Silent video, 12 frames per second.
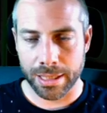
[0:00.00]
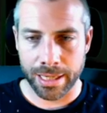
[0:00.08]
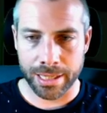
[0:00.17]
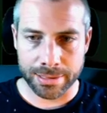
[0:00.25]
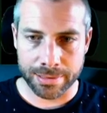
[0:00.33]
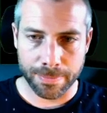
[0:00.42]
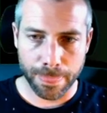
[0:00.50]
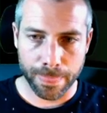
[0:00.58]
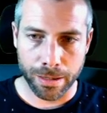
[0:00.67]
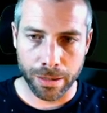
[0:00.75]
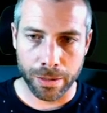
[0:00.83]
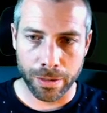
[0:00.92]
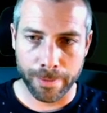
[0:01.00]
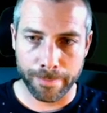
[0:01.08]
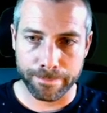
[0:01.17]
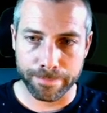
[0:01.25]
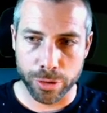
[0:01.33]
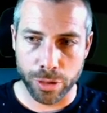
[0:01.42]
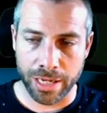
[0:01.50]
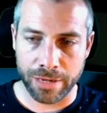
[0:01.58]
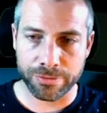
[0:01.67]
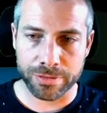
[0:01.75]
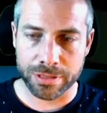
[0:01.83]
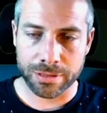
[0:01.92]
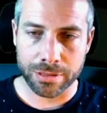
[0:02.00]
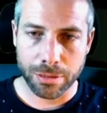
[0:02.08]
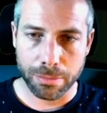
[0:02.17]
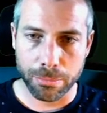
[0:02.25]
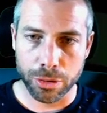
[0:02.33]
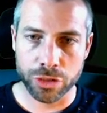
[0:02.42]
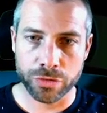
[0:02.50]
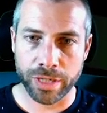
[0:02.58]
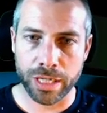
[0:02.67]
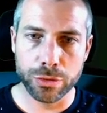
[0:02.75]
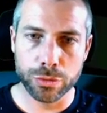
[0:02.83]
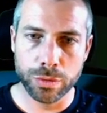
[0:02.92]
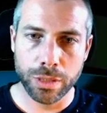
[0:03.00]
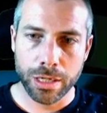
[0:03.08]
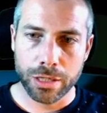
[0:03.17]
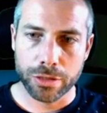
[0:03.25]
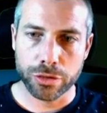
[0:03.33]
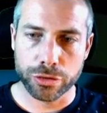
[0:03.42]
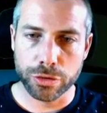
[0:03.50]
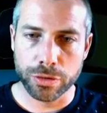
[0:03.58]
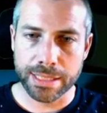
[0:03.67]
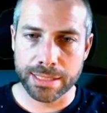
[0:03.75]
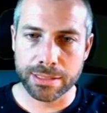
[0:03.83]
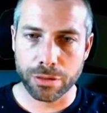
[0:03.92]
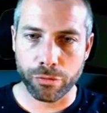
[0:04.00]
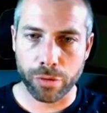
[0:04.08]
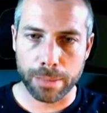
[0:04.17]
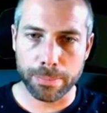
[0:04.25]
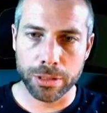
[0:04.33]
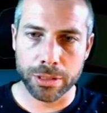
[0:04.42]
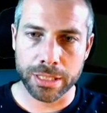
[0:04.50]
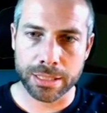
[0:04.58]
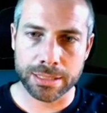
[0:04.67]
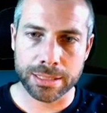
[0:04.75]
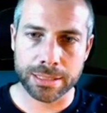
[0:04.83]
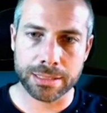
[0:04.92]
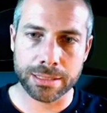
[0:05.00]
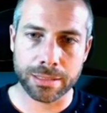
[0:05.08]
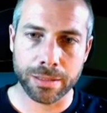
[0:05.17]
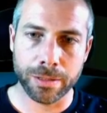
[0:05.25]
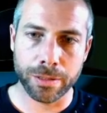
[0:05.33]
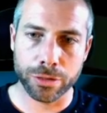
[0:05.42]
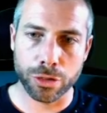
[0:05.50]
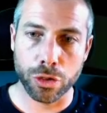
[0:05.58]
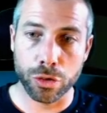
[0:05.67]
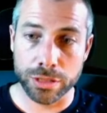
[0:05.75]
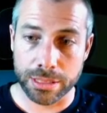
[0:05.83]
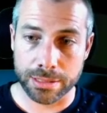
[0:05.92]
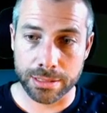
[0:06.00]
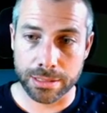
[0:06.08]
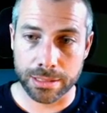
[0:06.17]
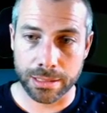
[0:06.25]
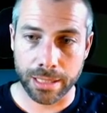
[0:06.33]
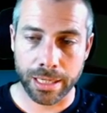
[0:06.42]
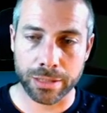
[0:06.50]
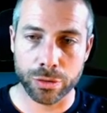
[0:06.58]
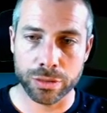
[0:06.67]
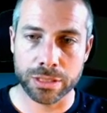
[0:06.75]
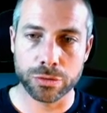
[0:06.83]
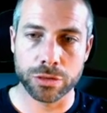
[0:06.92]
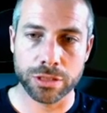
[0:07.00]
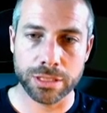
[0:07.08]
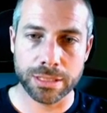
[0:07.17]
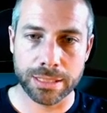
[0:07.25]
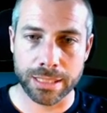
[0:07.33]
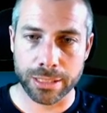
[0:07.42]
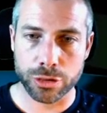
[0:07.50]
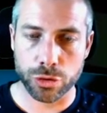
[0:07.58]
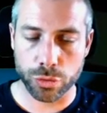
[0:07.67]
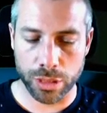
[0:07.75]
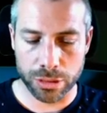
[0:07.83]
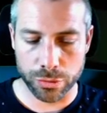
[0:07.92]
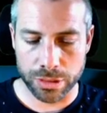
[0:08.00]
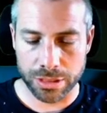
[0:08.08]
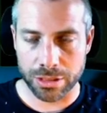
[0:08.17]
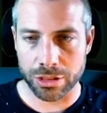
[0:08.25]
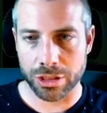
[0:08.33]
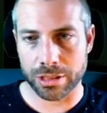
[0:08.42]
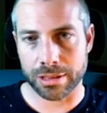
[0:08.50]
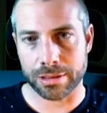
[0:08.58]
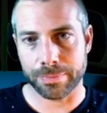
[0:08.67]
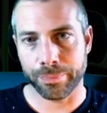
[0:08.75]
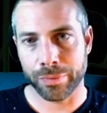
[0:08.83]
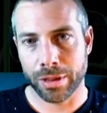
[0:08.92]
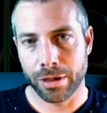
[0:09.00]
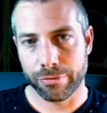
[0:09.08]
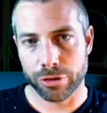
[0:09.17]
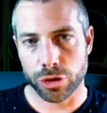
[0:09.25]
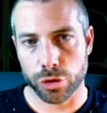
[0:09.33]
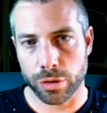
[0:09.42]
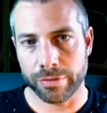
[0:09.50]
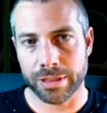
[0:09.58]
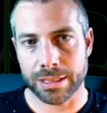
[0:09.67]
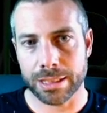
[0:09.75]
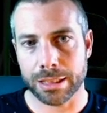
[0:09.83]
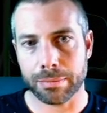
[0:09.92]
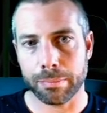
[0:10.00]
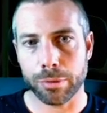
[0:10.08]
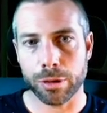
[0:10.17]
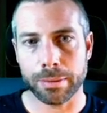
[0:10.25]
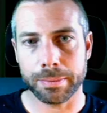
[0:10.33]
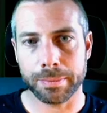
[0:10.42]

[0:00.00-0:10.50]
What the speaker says: as the leftmost value the successor variable that is the closest city according to the city that you try to instantiate for the traveling salesman problem.